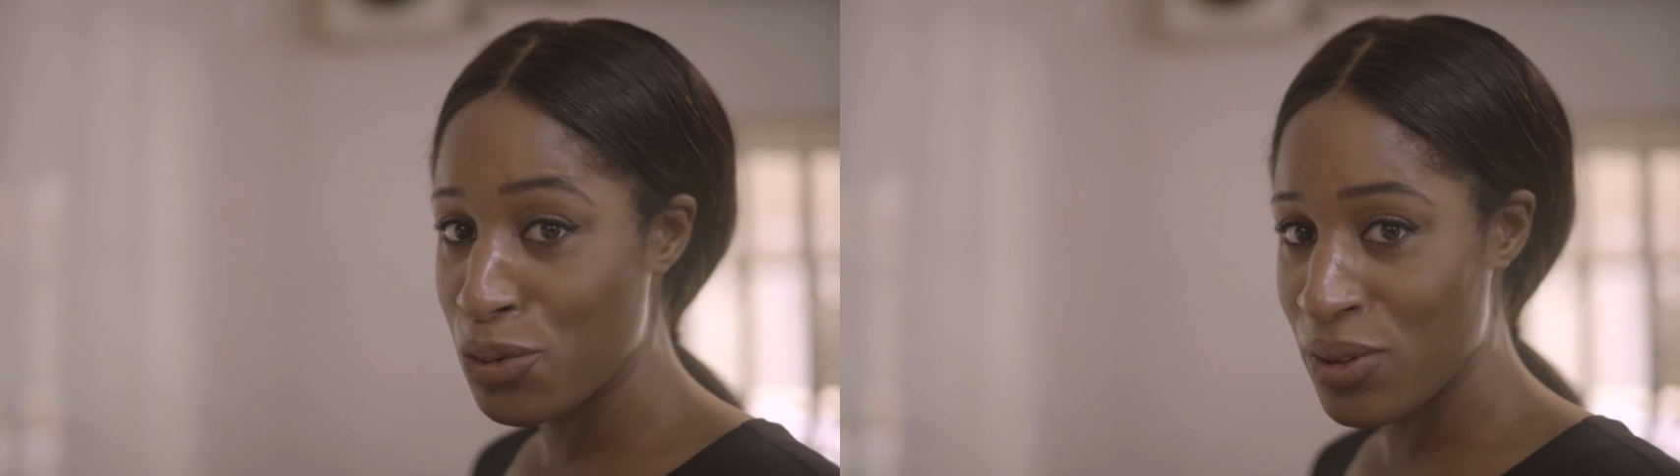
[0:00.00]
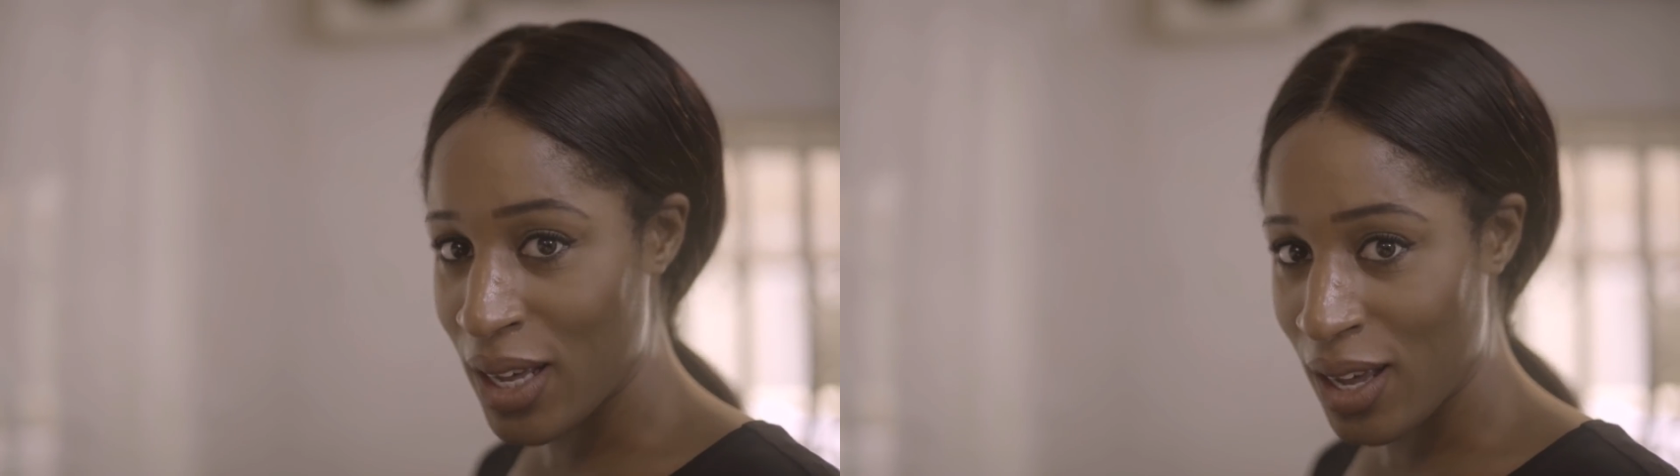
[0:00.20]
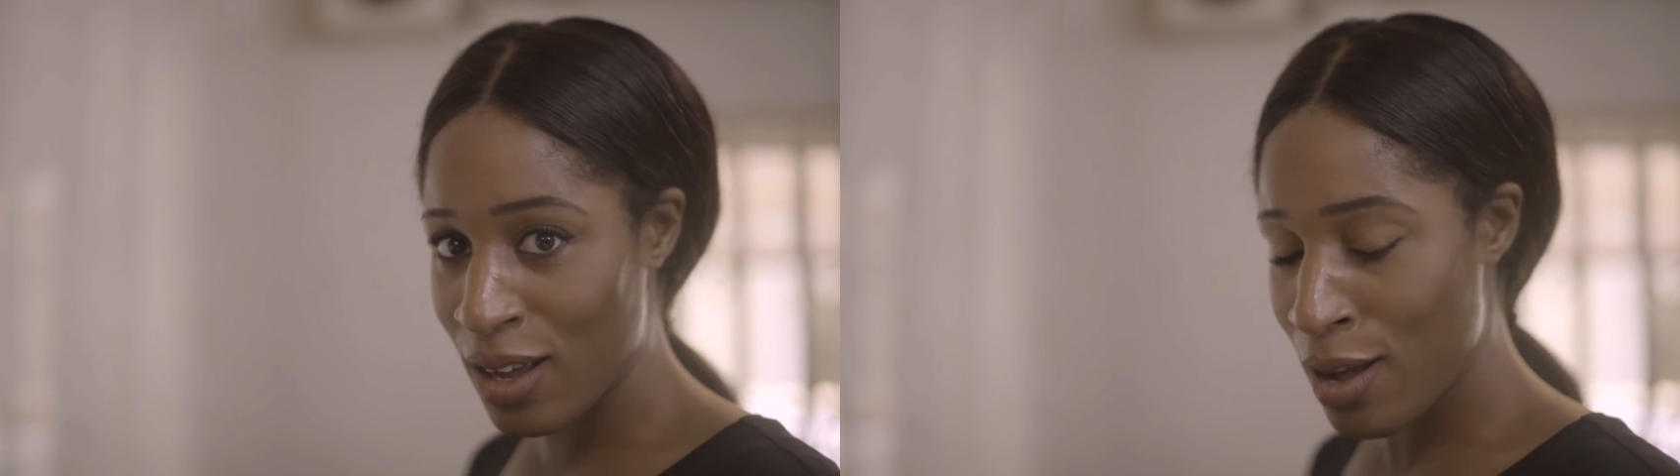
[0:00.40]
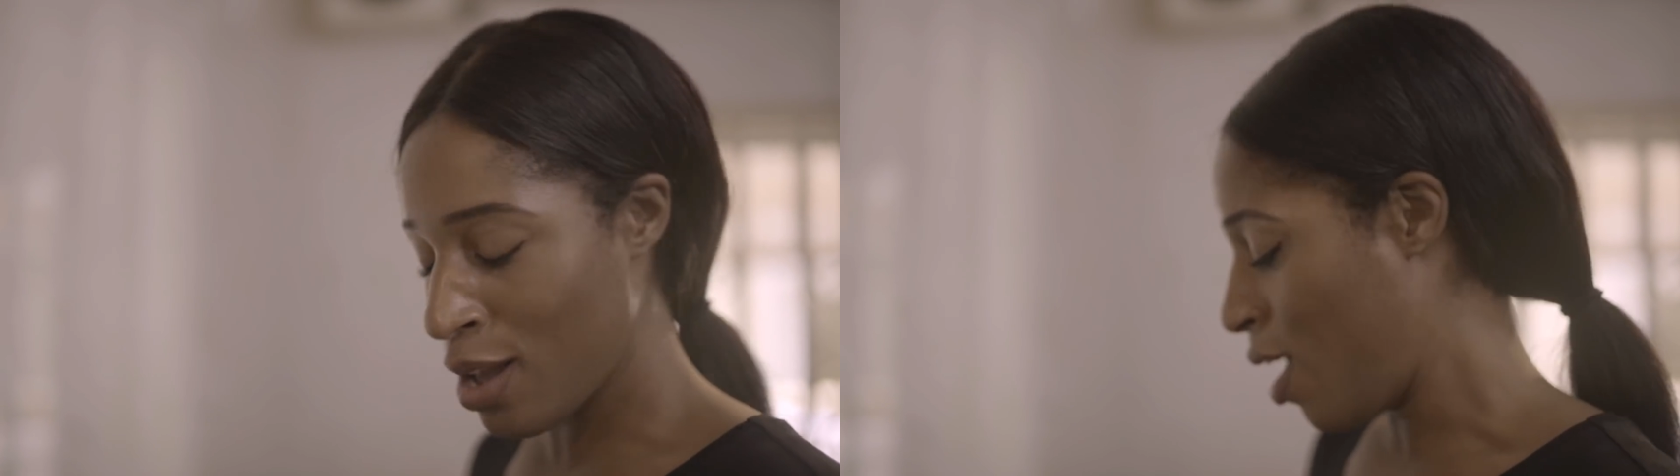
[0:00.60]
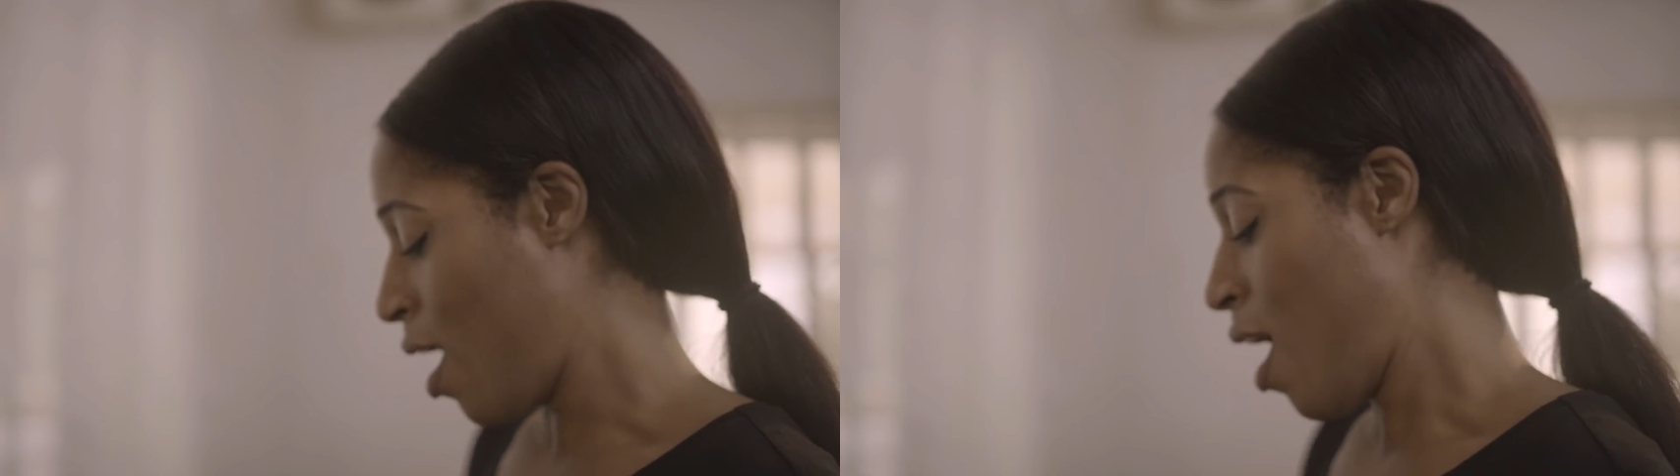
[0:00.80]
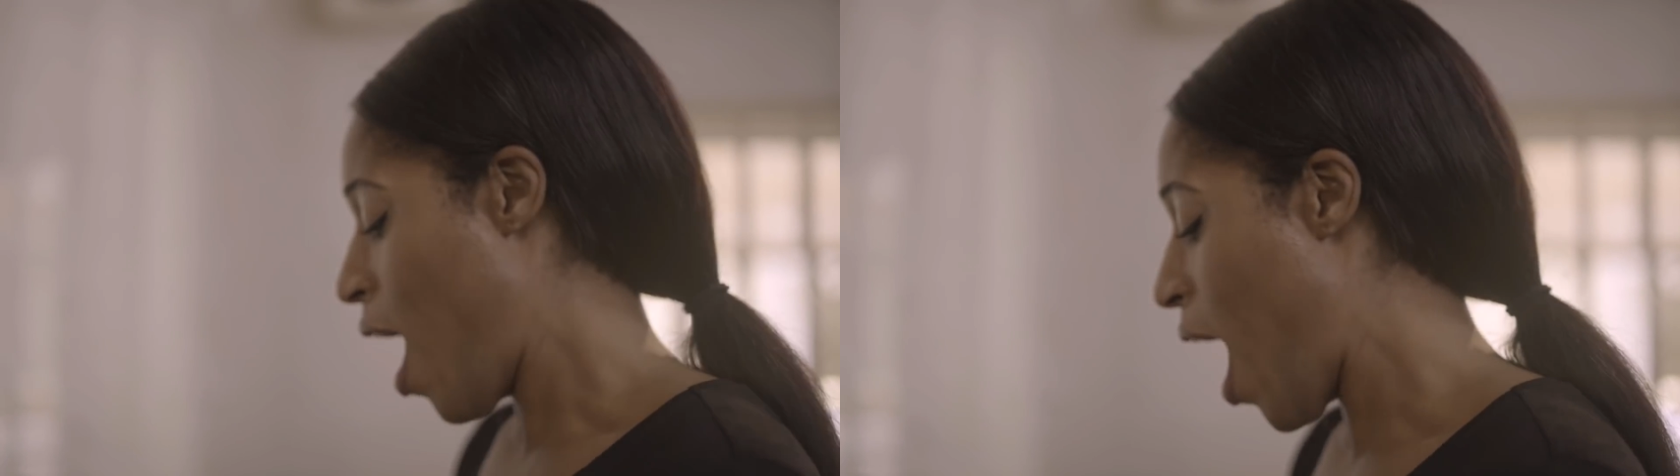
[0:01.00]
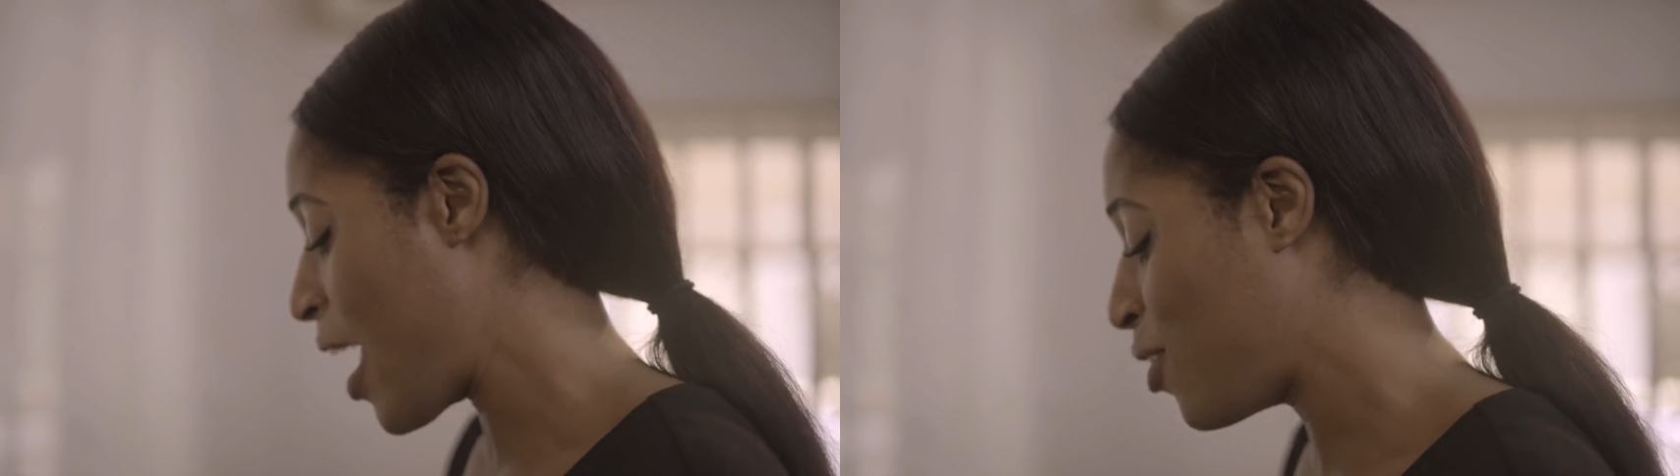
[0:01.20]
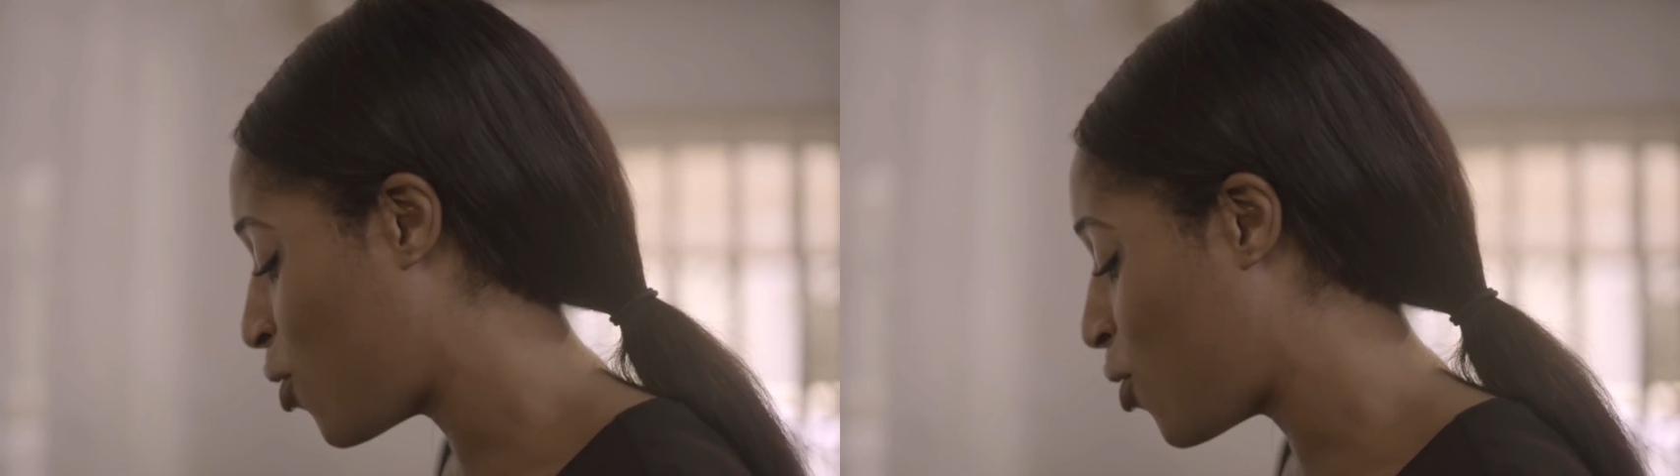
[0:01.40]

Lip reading: cooking. I